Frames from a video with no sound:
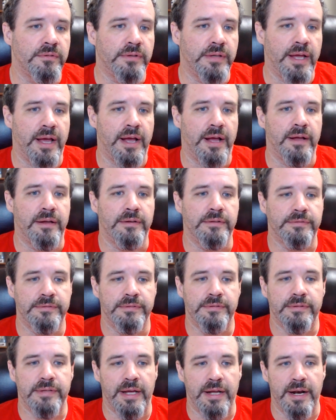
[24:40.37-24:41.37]
Yeah,
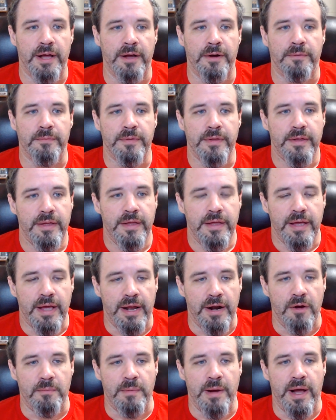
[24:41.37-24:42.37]
I know,
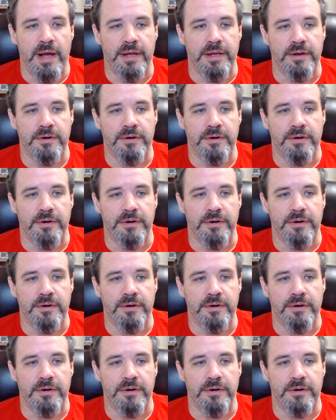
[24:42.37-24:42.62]
Mike.